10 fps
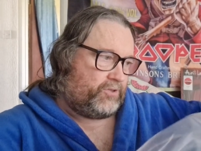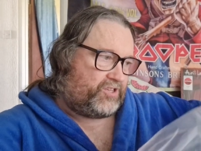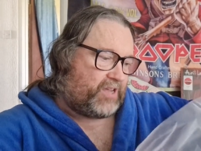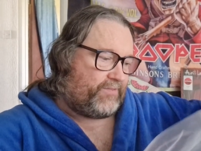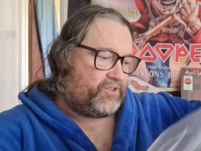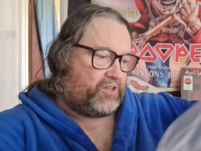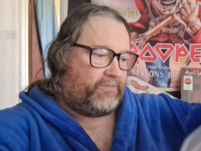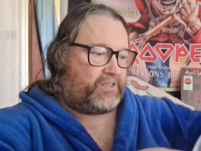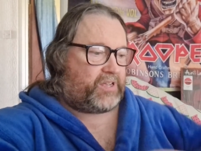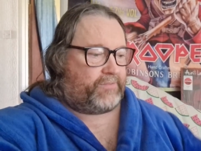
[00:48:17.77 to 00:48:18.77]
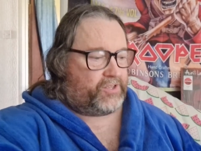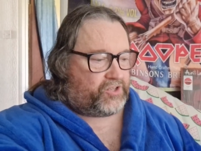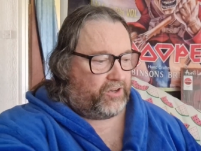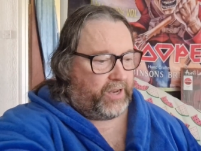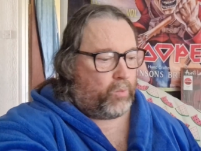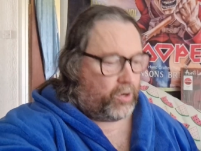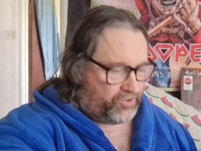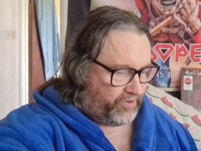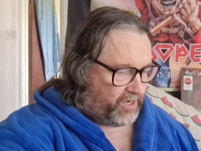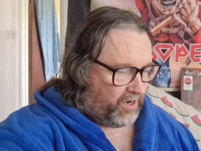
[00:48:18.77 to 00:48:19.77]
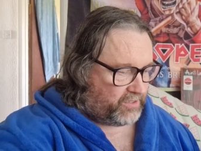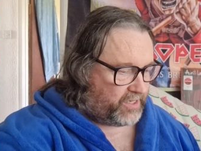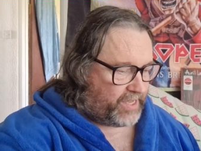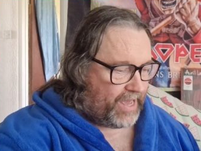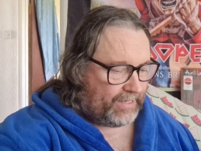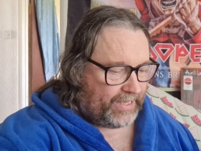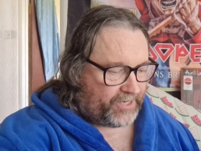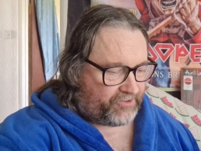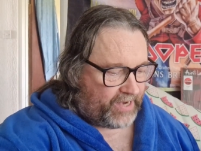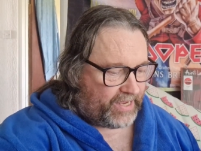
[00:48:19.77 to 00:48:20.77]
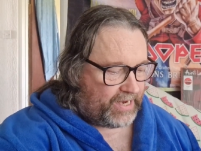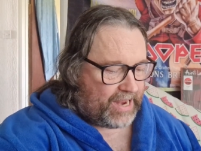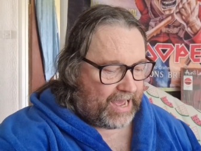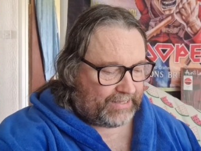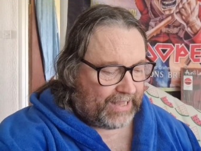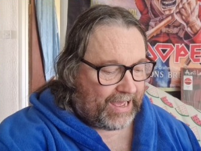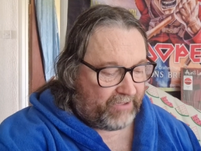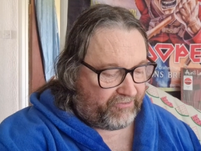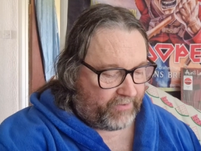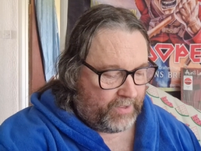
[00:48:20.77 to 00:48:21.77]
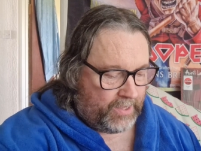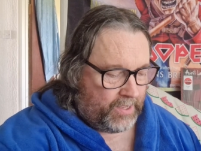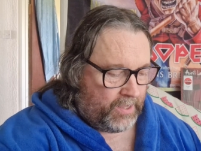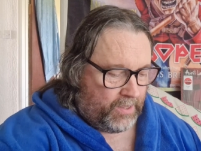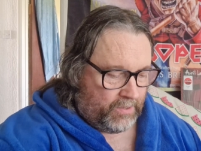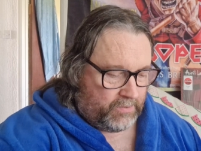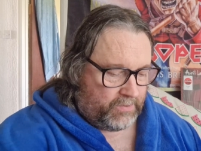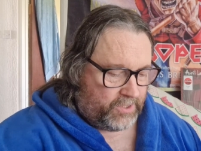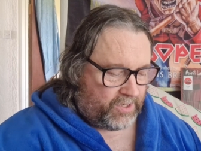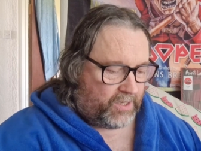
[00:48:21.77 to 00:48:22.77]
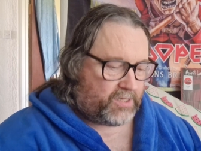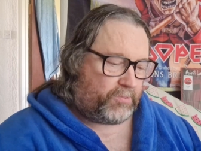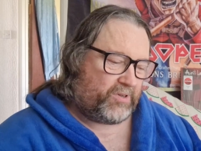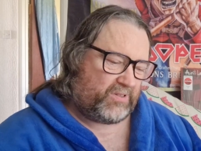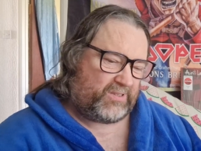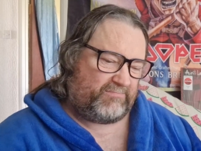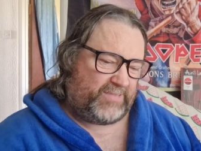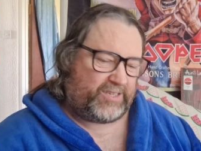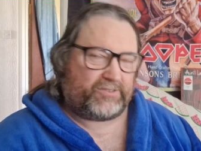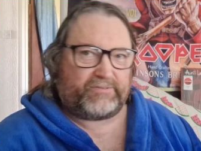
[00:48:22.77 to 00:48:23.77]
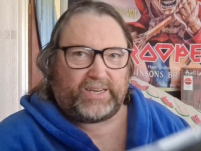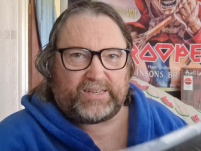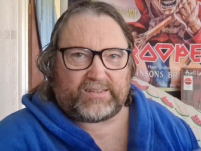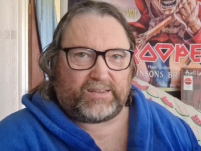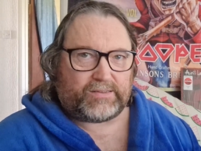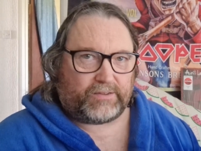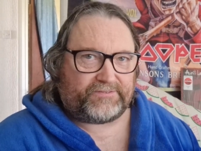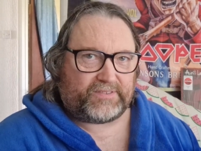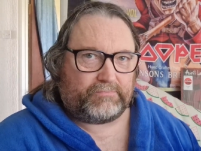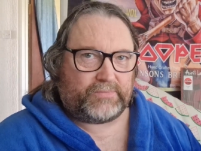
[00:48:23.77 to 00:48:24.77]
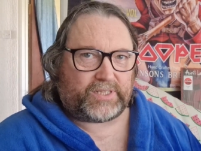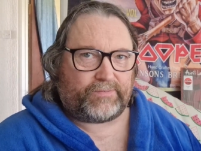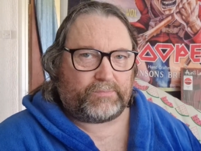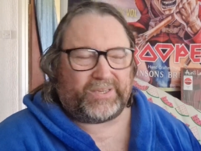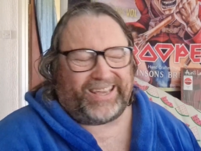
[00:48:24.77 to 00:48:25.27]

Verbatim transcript: on Seventh Son of a Seventh Son, it was recorded a year later in '89 live. So I suppose you don't really say it's off Seven.